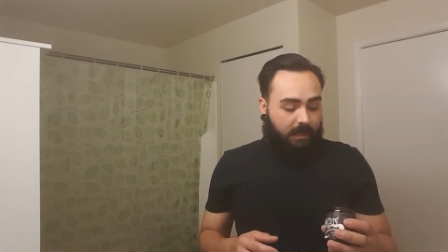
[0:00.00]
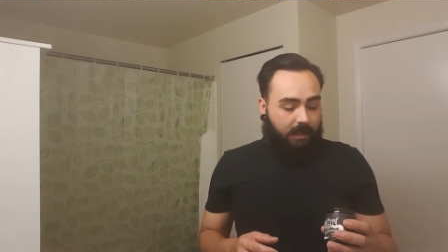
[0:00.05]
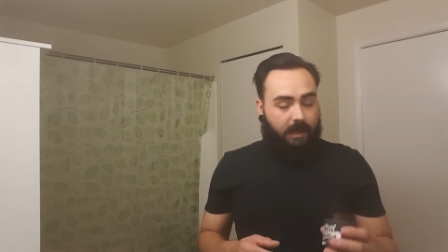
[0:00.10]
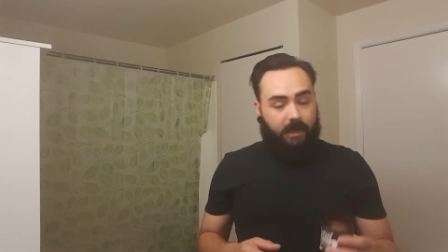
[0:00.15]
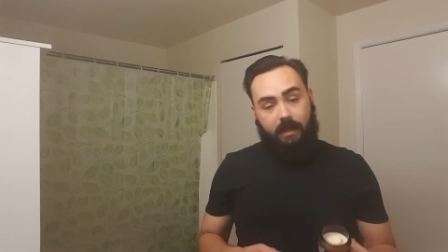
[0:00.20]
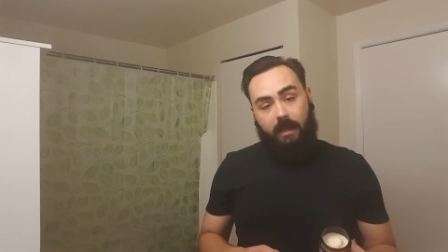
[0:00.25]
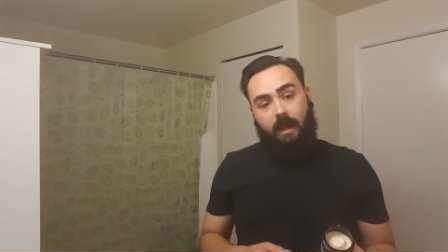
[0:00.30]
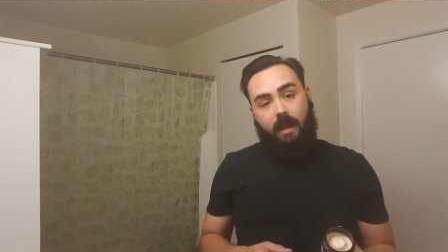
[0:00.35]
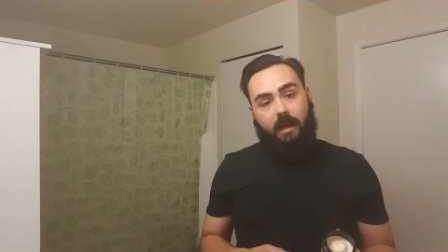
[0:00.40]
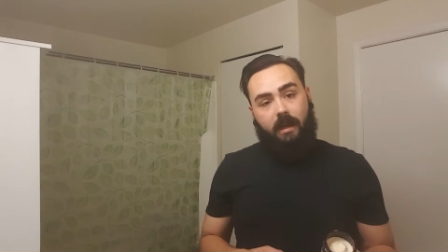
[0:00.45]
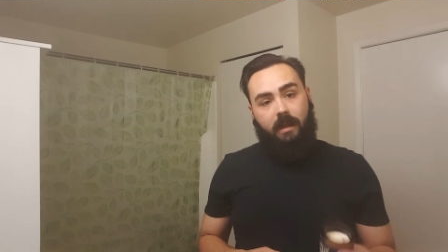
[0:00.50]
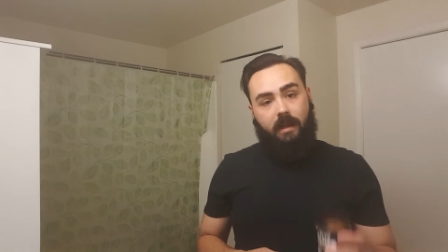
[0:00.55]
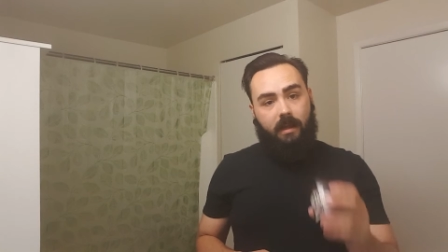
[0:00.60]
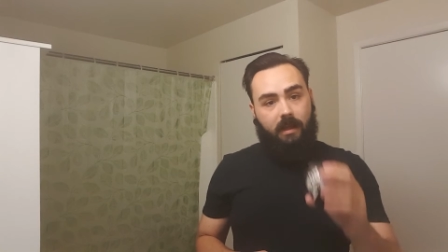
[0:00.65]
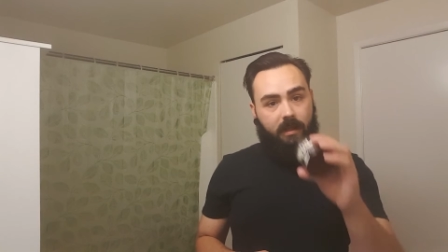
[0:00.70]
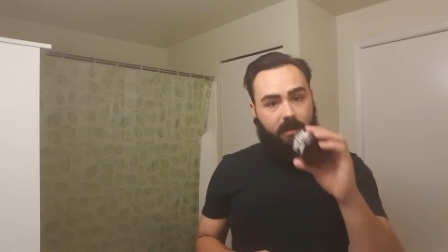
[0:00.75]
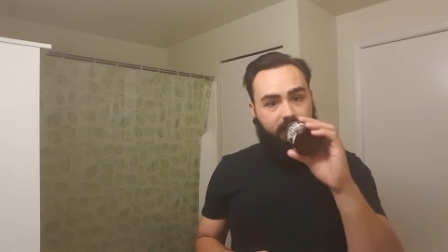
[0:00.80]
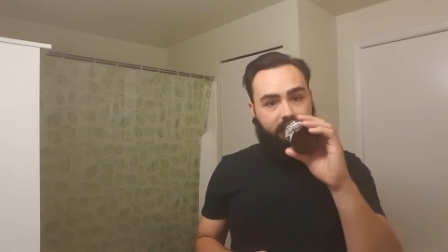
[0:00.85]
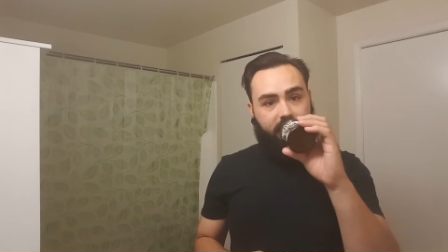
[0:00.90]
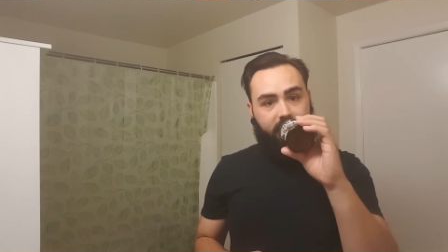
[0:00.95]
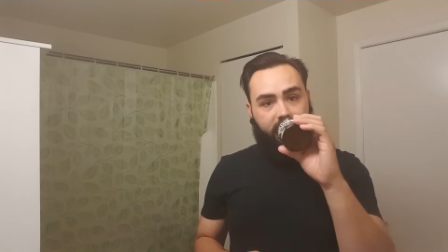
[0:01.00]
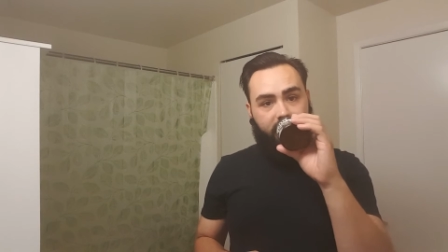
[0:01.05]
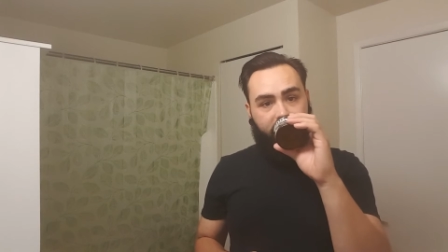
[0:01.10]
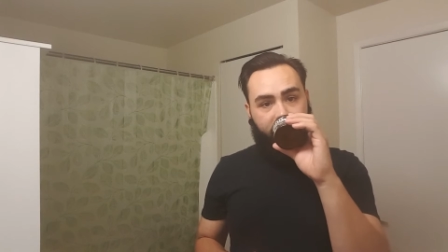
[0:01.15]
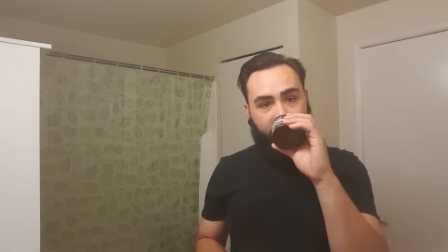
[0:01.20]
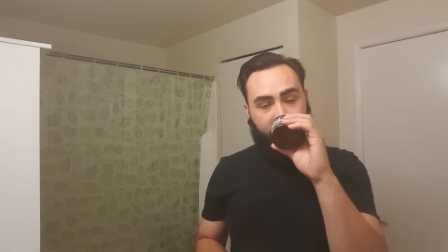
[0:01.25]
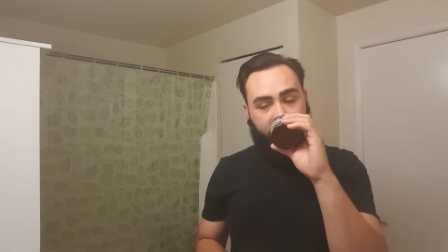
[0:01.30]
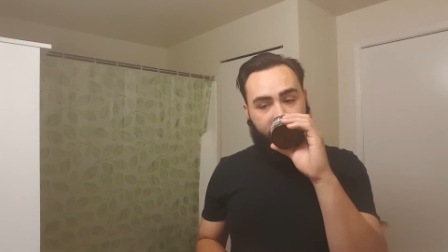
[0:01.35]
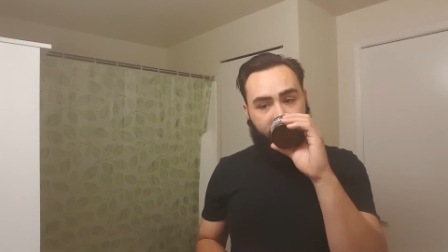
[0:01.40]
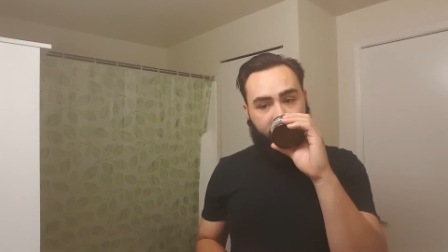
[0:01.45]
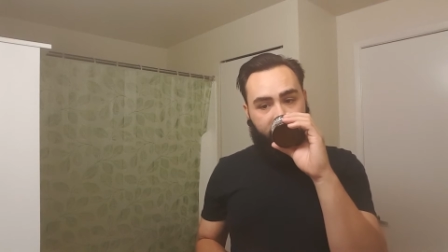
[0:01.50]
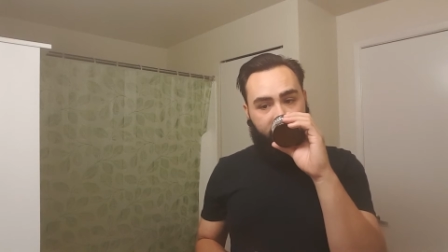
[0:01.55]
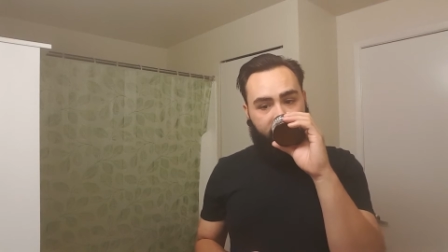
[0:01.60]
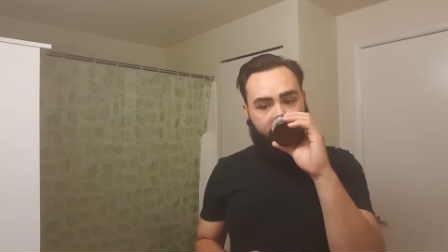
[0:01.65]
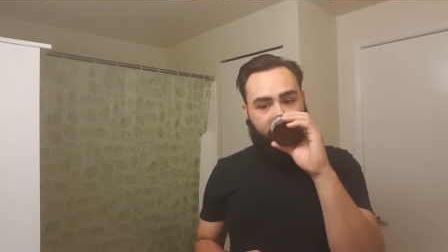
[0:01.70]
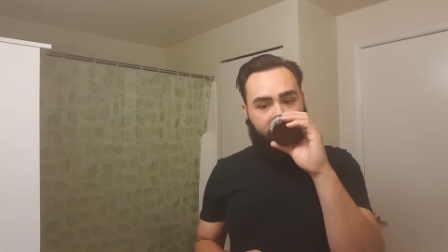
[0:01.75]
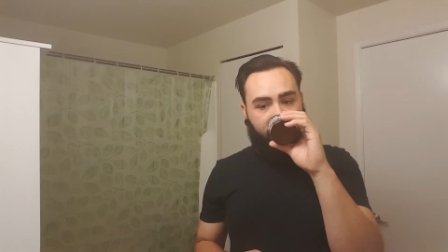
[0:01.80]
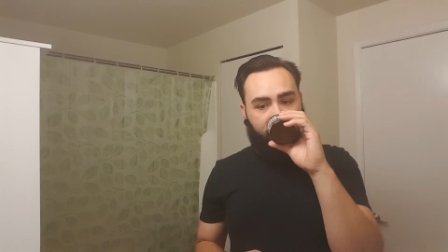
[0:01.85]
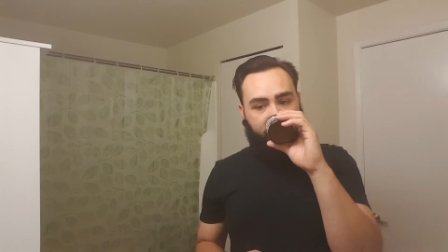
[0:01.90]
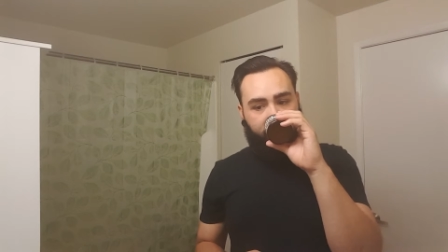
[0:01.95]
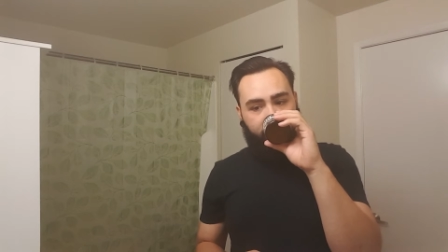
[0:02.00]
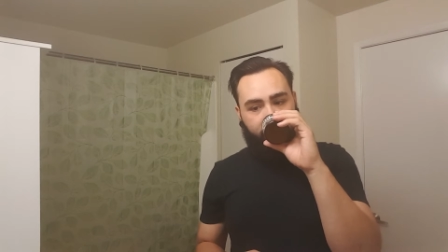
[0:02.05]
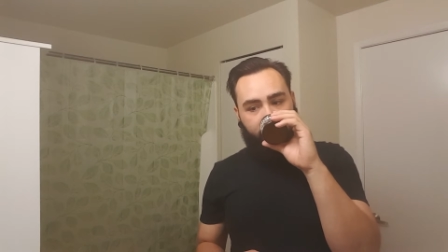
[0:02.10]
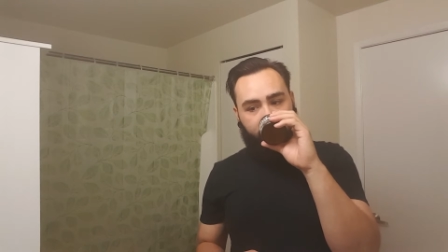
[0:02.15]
And yeah, scent is